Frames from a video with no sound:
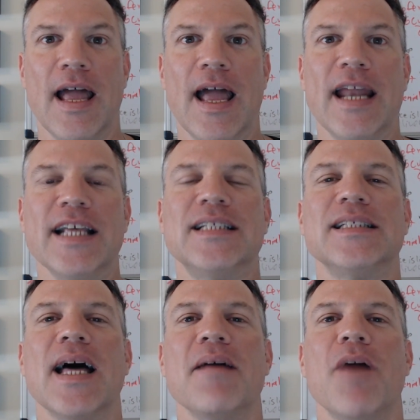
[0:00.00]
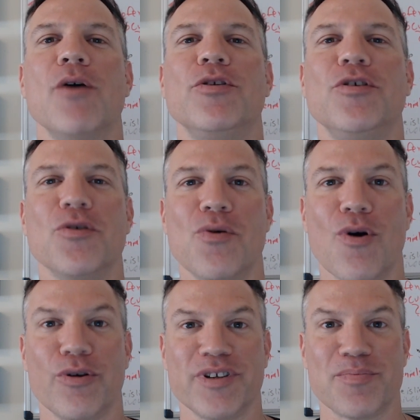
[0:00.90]
and it's not about you
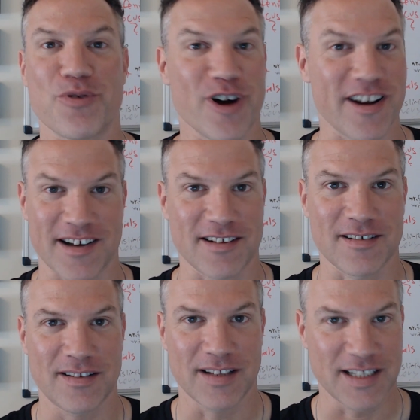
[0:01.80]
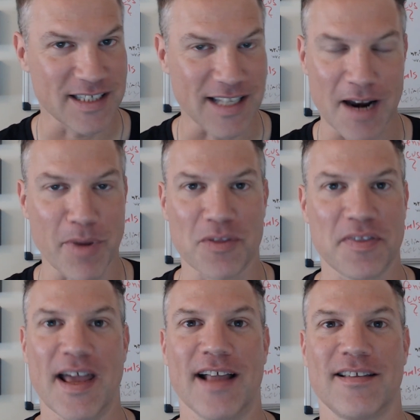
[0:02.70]
or the product. It's not about
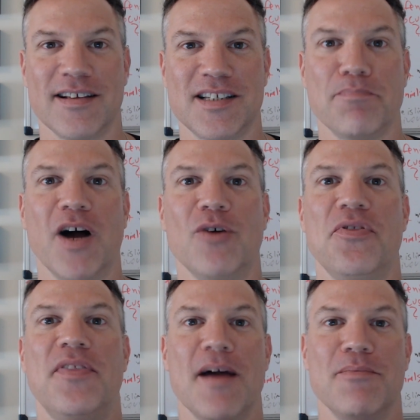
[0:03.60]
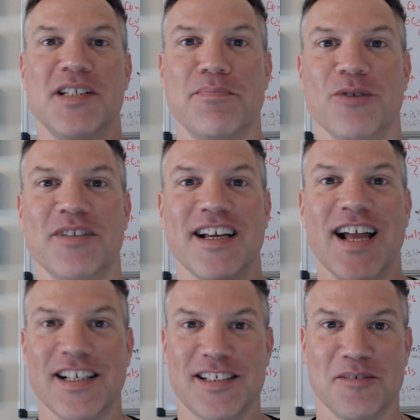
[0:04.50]
that. It's about them. It's about the
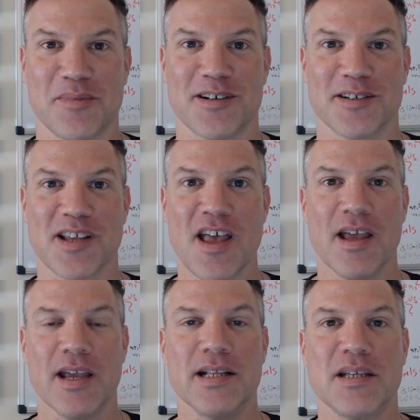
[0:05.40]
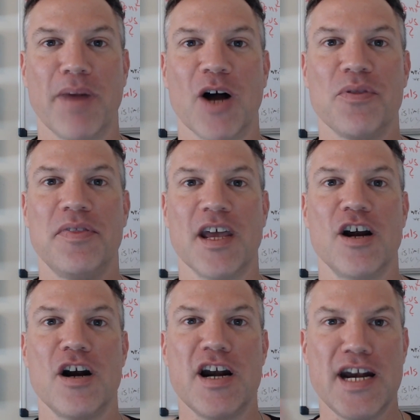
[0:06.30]
customers. It's about
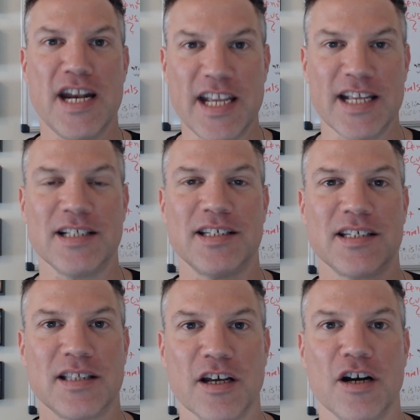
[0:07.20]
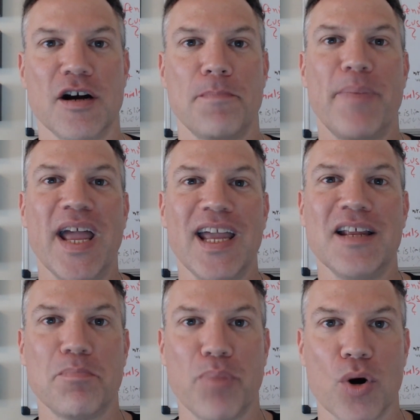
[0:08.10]
their needs, their
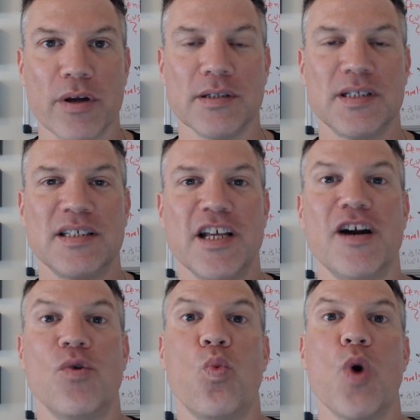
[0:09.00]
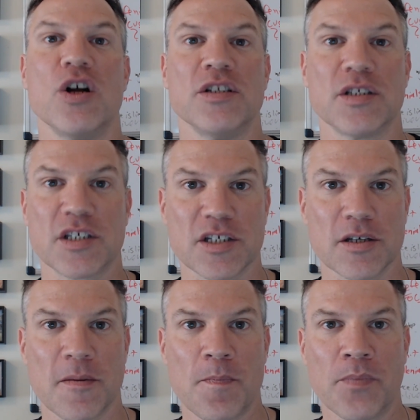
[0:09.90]
pain points, their wants.
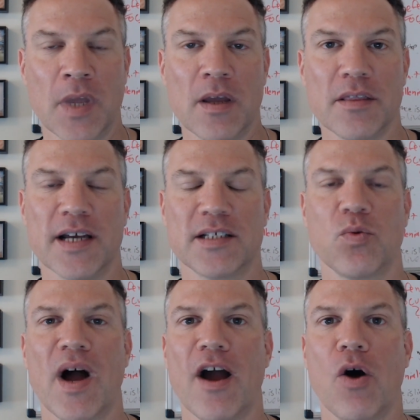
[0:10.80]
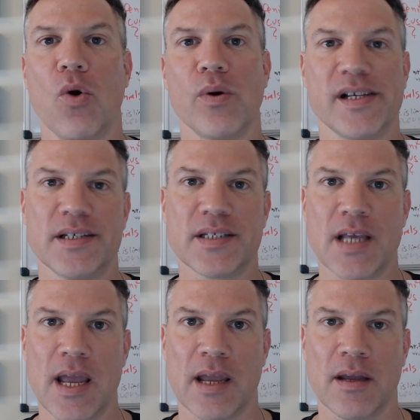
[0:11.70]
That's why I always
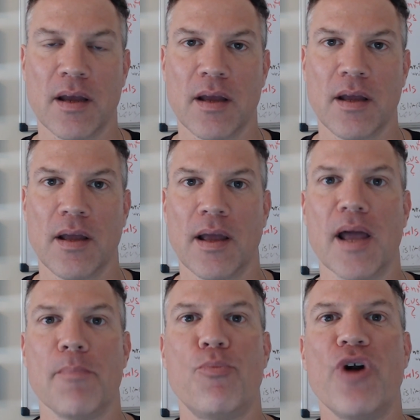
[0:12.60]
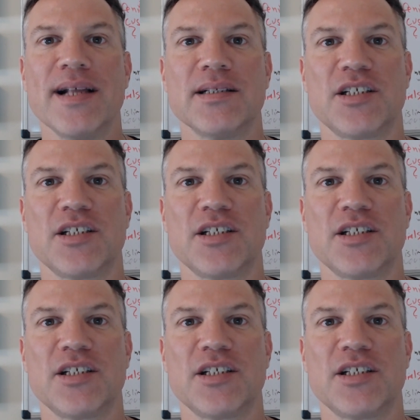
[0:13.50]
say a brand